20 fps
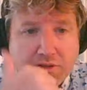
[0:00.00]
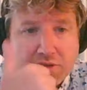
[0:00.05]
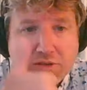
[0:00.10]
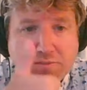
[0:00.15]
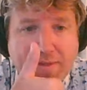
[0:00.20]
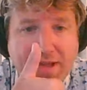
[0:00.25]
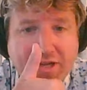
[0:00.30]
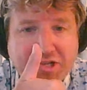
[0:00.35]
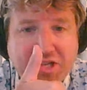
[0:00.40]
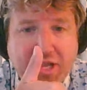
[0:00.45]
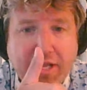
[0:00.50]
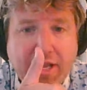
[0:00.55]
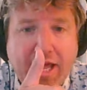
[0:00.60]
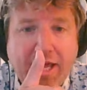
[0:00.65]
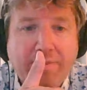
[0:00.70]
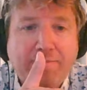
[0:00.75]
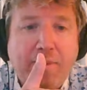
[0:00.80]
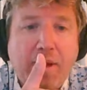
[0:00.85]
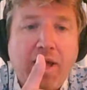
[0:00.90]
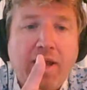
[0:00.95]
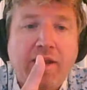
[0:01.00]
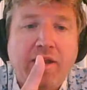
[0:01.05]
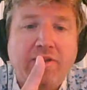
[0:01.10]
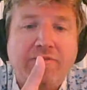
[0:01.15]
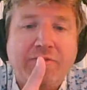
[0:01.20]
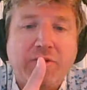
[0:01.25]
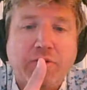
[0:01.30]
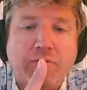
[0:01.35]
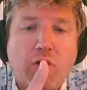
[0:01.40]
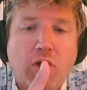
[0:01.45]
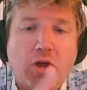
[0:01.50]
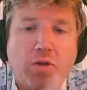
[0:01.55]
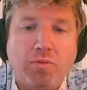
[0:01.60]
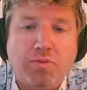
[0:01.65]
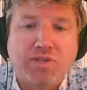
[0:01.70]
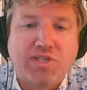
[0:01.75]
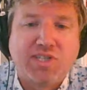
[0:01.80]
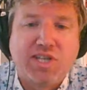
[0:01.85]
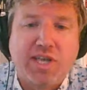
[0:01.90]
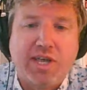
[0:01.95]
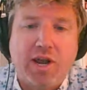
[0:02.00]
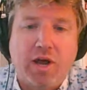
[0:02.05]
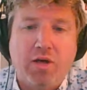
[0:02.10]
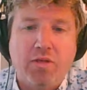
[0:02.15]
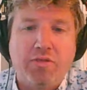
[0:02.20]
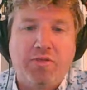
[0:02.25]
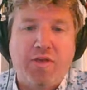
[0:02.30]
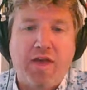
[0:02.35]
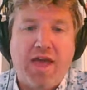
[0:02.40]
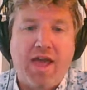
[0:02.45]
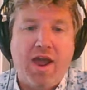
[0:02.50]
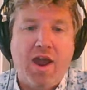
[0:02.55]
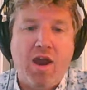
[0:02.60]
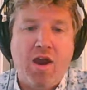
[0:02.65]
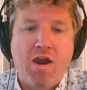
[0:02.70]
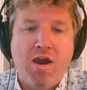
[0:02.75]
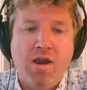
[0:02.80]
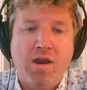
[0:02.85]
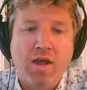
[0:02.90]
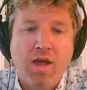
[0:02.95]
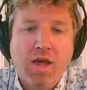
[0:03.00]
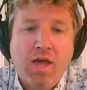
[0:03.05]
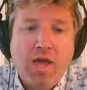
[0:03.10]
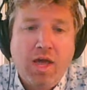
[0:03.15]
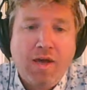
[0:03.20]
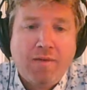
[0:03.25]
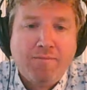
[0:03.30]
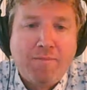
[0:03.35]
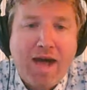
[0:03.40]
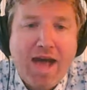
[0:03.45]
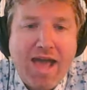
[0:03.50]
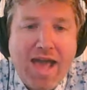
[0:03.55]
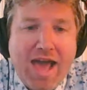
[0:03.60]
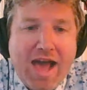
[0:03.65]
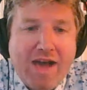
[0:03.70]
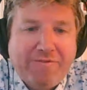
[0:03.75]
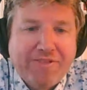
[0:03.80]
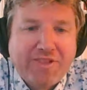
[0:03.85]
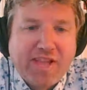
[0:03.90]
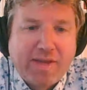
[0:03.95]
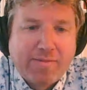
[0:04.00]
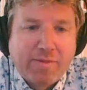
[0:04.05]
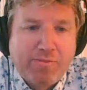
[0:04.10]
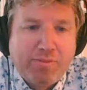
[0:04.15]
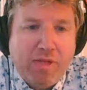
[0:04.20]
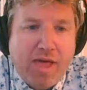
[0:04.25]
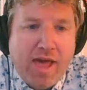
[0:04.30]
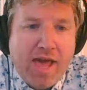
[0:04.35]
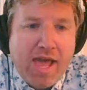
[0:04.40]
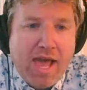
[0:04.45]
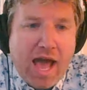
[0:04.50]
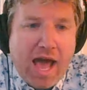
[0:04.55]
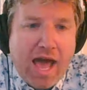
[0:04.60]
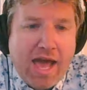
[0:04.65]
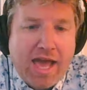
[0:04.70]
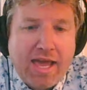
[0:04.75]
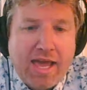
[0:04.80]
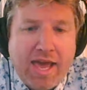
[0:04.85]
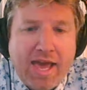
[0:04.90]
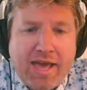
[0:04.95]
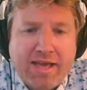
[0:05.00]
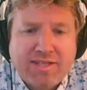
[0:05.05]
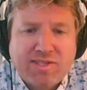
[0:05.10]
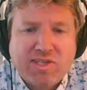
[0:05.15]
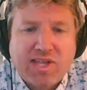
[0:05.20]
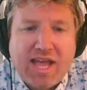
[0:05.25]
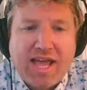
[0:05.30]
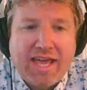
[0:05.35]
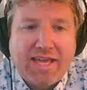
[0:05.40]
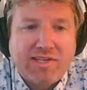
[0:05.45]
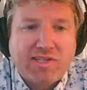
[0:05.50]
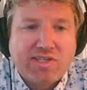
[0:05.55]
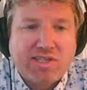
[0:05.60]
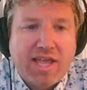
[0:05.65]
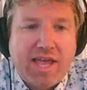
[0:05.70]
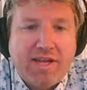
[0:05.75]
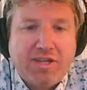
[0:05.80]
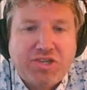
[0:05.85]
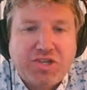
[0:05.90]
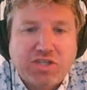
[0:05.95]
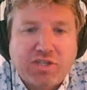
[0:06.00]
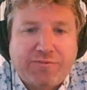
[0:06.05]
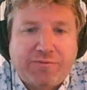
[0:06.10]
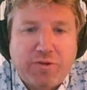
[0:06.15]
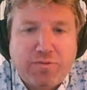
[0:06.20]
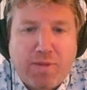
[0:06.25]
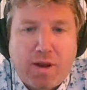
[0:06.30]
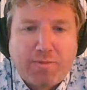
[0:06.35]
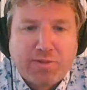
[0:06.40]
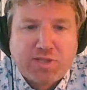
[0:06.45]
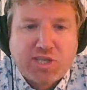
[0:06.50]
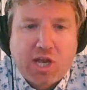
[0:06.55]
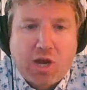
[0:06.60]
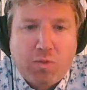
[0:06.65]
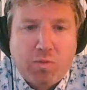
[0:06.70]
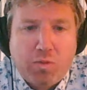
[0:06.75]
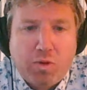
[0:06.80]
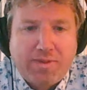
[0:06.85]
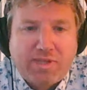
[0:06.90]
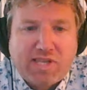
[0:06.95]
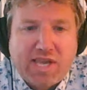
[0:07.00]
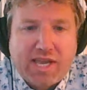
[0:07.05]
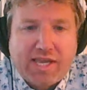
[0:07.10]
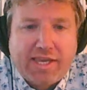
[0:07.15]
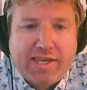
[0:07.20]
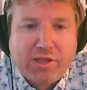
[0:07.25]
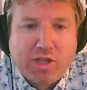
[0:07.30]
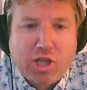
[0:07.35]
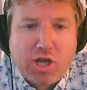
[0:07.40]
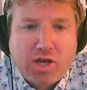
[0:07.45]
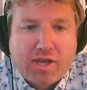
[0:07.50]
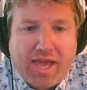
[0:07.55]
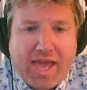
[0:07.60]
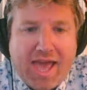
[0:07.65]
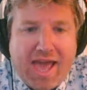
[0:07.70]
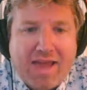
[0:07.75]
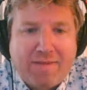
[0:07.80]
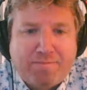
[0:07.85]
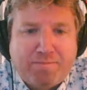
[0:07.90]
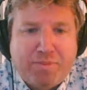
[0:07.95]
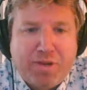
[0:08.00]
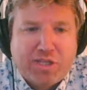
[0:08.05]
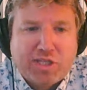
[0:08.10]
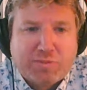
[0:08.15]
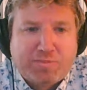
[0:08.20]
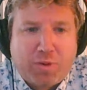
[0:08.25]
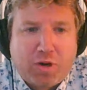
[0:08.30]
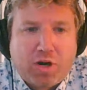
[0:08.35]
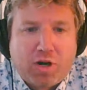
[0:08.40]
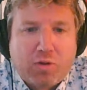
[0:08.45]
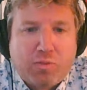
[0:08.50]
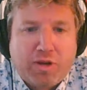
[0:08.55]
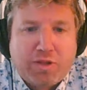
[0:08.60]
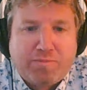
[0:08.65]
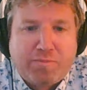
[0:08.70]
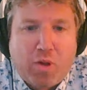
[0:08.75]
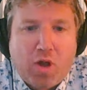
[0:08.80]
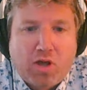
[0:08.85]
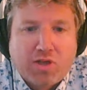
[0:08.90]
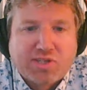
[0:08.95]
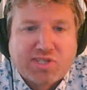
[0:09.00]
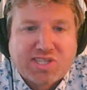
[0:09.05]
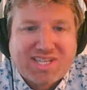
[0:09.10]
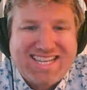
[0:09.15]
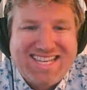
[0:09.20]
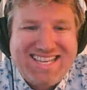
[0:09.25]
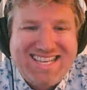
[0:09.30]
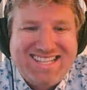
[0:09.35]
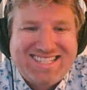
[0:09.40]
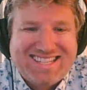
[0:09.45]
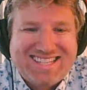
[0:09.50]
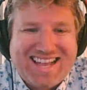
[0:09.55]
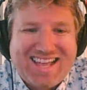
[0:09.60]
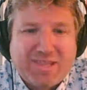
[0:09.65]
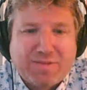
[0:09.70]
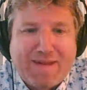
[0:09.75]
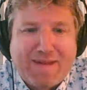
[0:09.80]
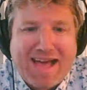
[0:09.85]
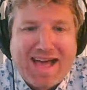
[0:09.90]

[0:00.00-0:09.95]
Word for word: Smash that like button if you're rolling with Zinno there. My half of double play, I as I said just a few moments ago, we'll be taking a look at Pittsburgh with Paul Skenes on the